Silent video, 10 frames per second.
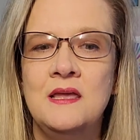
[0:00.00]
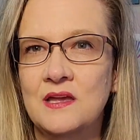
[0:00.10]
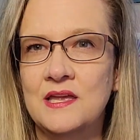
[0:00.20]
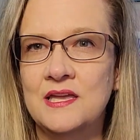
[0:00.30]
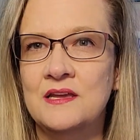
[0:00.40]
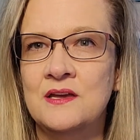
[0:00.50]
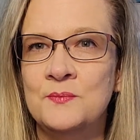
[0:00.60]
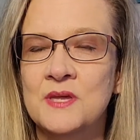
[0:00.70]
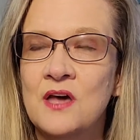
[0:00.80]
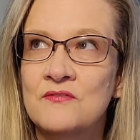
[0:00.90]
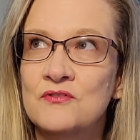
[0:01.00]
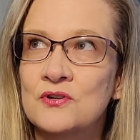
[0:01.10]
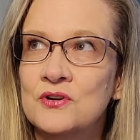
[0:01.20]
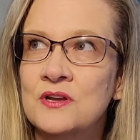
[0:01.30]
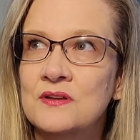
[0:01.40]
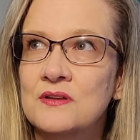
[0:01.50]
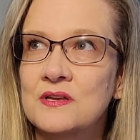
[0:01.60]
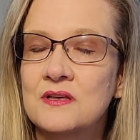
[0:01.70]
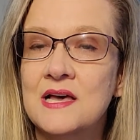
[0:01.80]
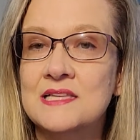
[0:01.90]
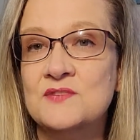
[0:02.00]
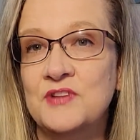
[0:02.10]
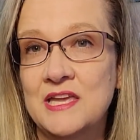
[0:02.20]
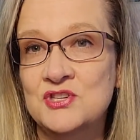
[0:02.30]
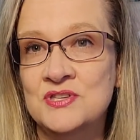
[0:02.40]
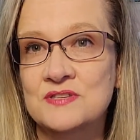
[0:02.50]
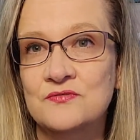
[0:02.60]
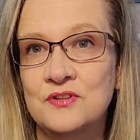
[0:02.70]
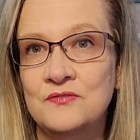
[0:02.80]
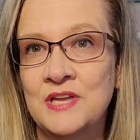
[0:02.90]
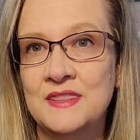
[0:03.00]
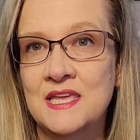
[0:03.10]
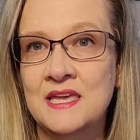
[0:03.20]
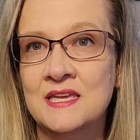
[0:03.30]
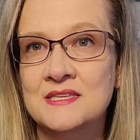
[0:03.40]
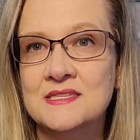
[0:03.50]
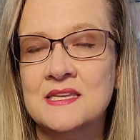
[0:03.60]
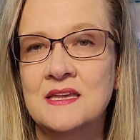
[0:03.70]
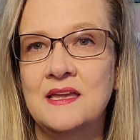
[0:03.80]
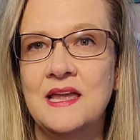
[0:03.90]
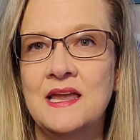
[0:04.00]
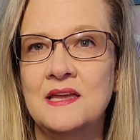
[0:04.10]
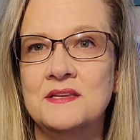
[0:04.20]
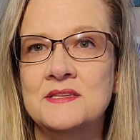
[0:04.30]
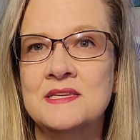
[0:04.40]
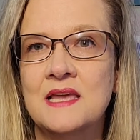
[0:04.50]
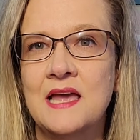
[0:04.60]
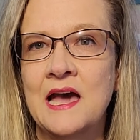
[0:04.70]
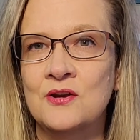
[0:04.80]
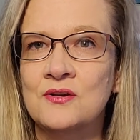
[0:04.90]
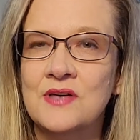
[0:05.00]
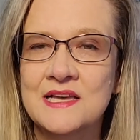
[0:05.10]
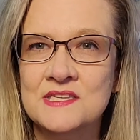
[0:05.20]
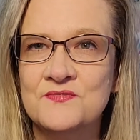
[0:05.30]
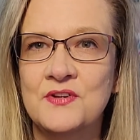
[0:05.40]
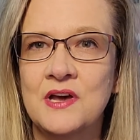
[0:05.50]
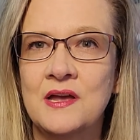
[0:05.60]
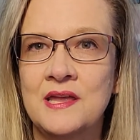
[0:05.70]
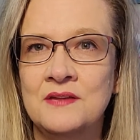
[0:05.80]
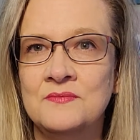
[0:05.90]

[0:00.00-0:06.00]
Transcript: it covered classifications of living things and how to classify,